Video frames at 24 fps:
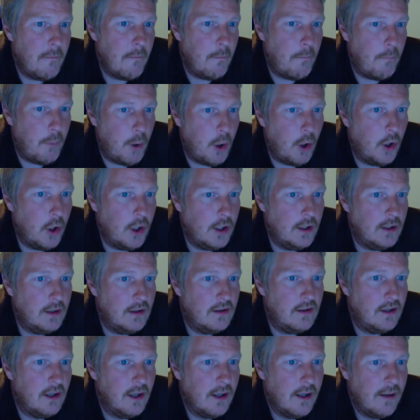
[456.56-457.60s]
point
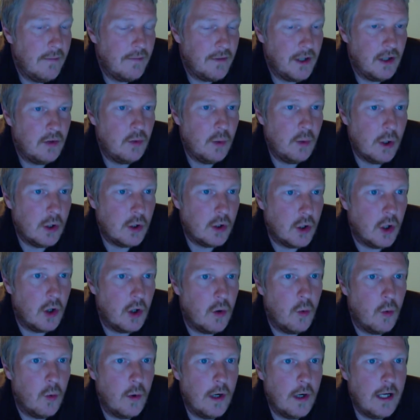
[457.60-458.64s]
that we're
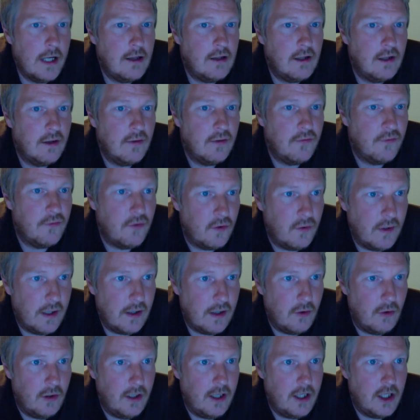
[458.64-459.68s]
not waiting for
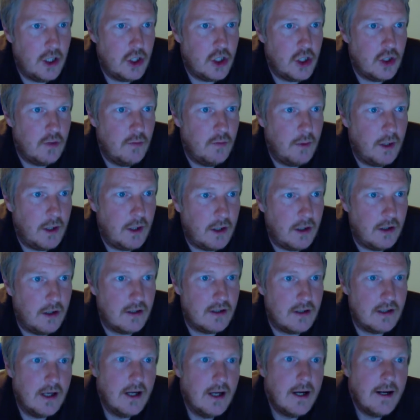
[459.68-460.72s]
regulation,
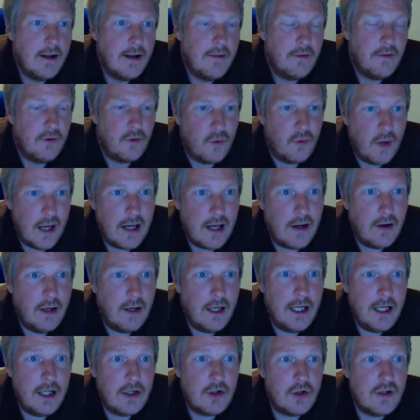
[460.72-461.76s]
because the
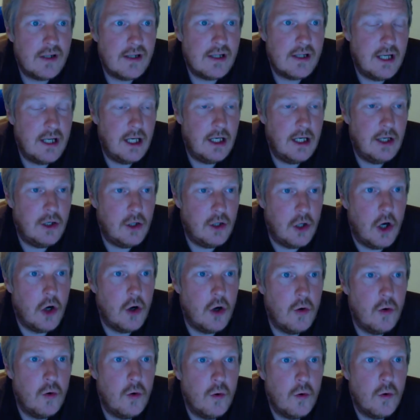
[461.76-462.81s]
regulators, they
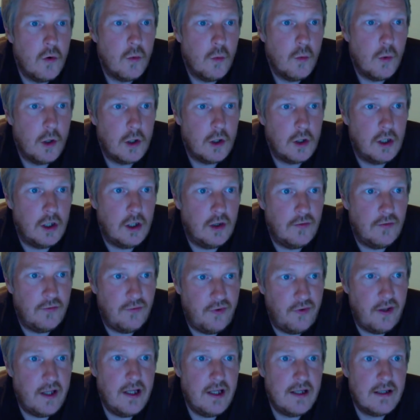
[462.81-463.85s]
know what they're
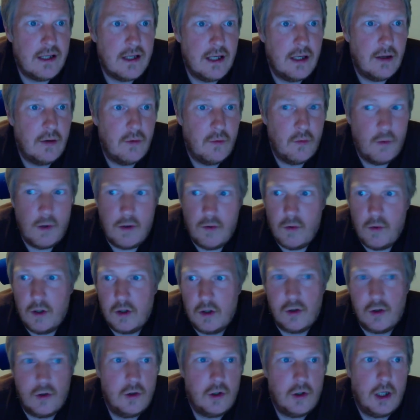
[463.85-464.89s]
facing when we're
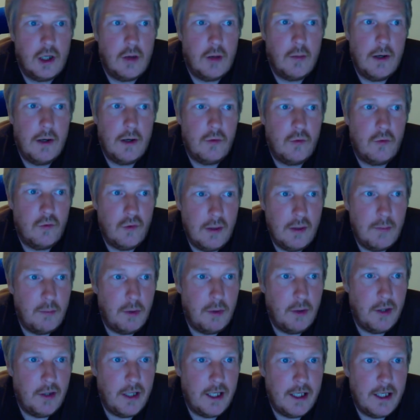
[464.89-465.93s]
talking about
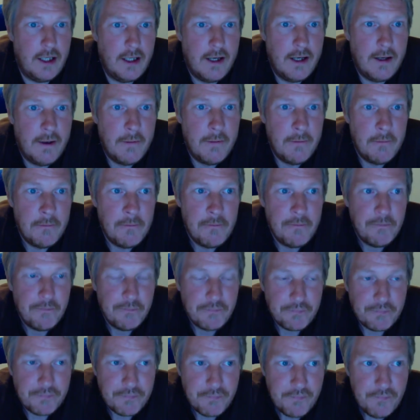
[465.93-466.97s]
RippleNet.
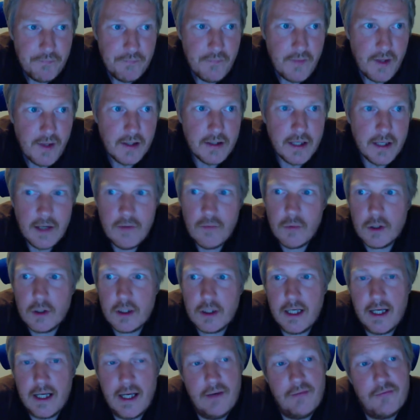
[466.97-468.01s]
Then what I
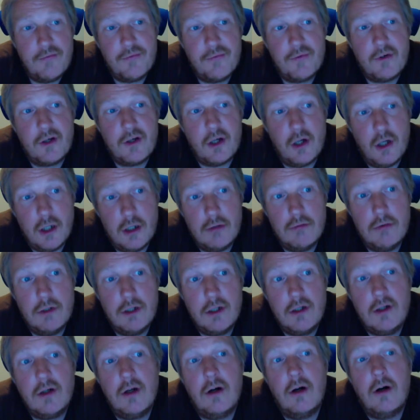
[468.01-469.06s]
have
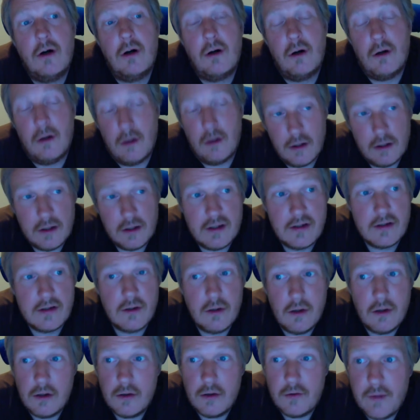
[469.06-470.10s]
covered also
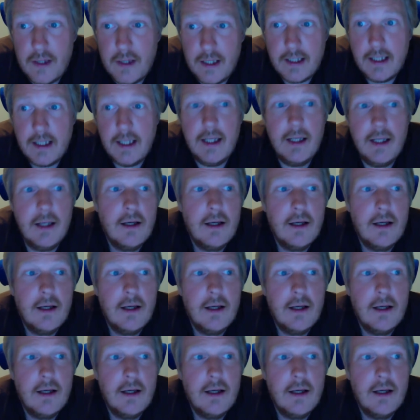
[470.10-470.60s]
already